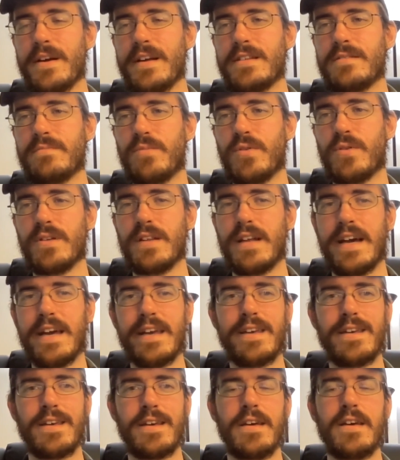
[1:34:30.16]
It's more
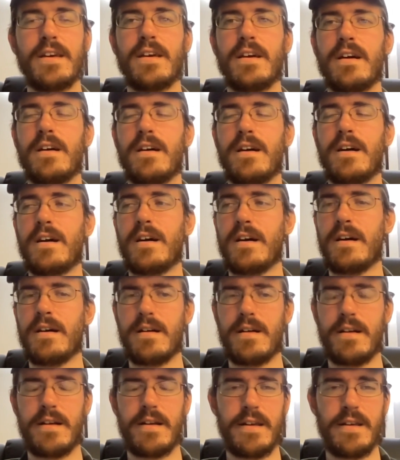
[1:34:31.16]
like
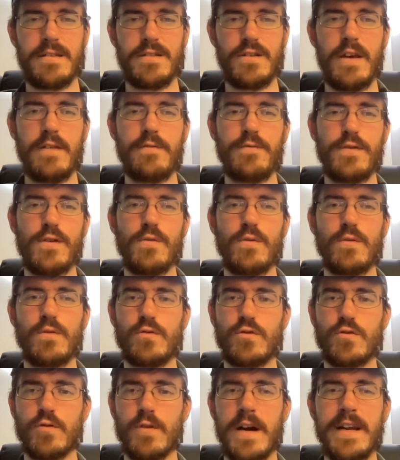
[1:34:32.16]
if
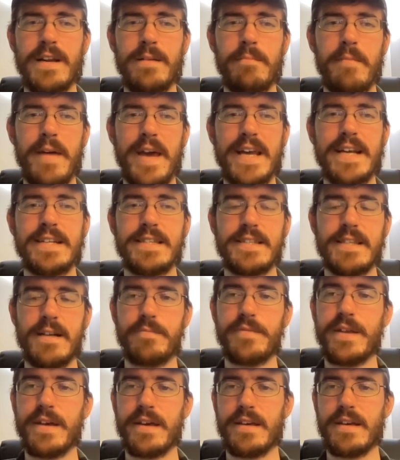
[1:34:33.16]
you try to make
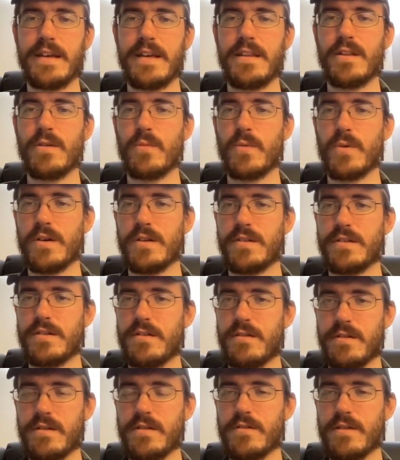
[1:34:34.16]
something in the world,
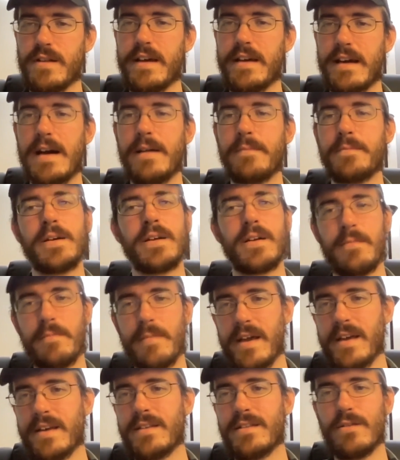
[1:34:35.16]
you're like, I'm going
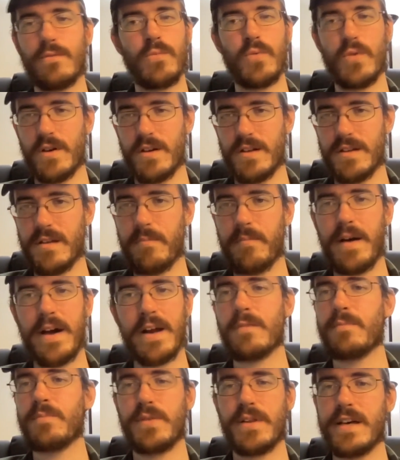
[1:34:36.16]
to make the world a
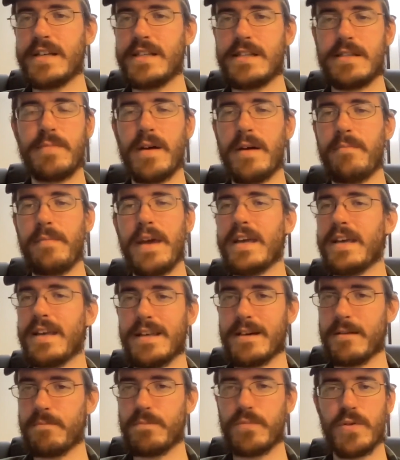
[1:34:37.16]
better place by
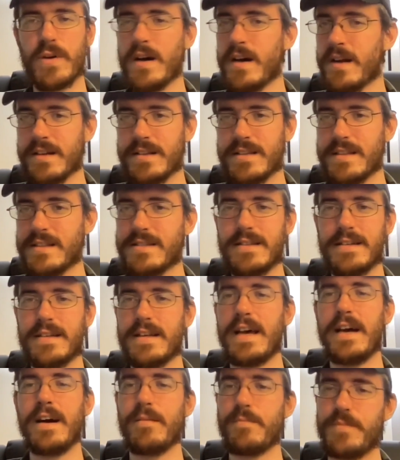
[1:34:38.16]
making a product that's
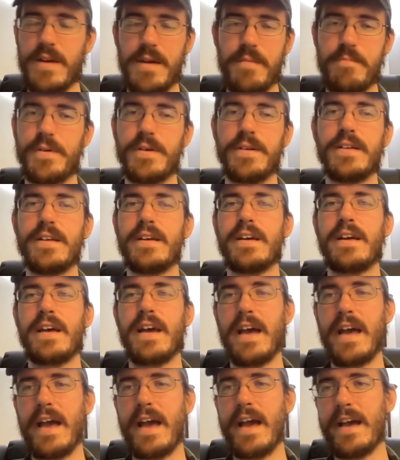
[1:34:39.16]
going to help people.
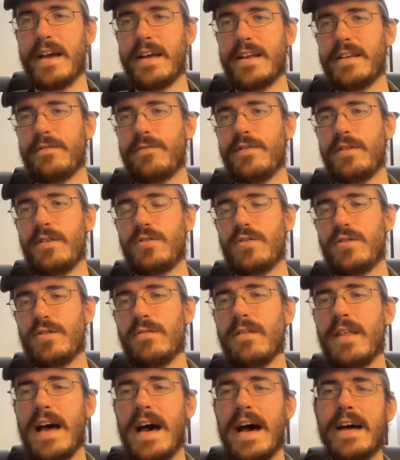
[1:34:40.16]
And if you
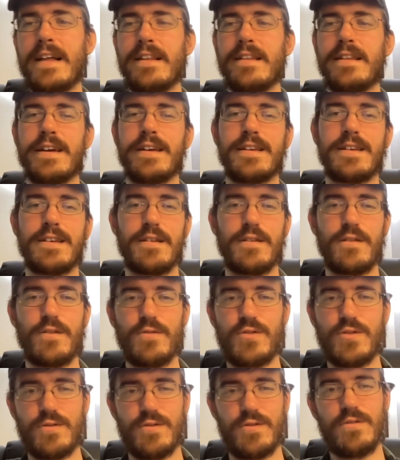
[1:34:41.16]
do that, like
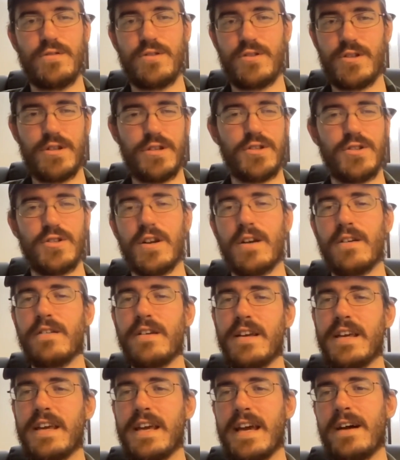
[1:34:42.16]
you just
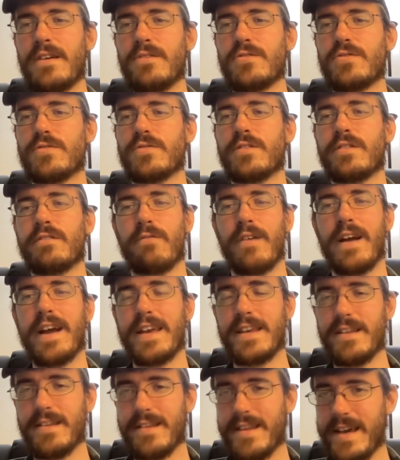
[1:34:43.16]
start encountering
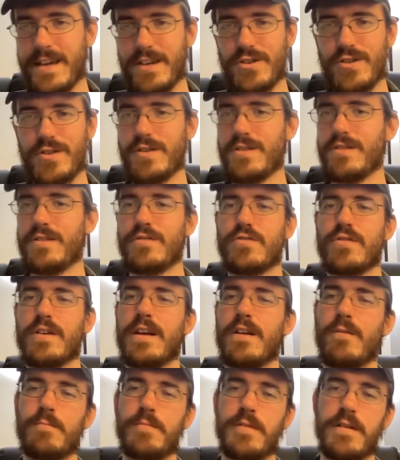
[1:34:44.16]
regulation. You
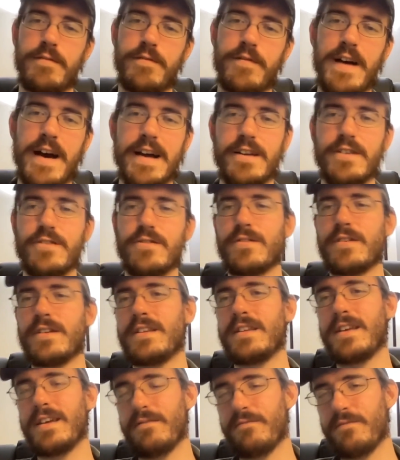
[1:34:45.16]
try to open a
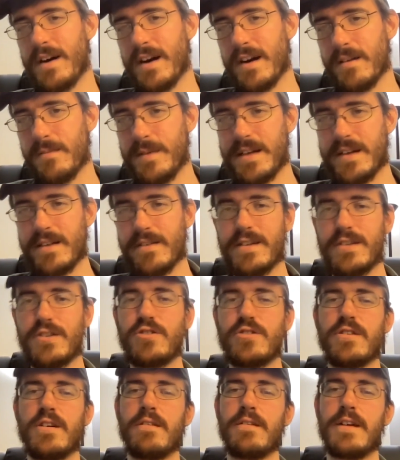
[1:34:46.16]
factory, the
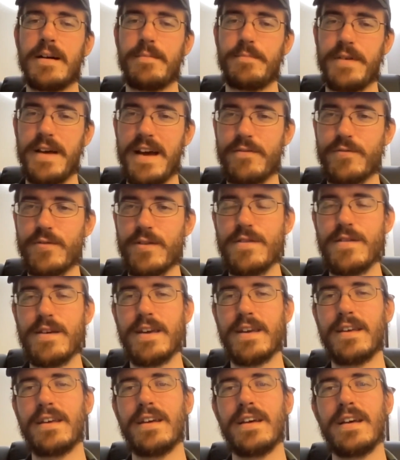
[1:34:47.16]
environmentalists show up.
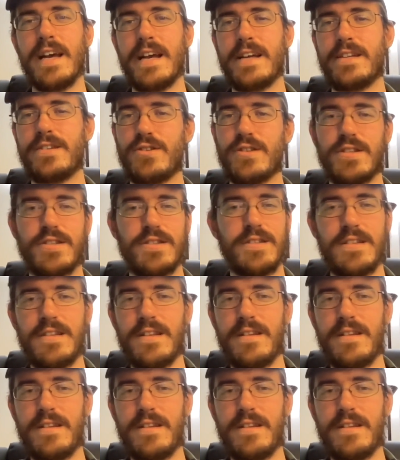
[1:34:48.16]
Everything, it's just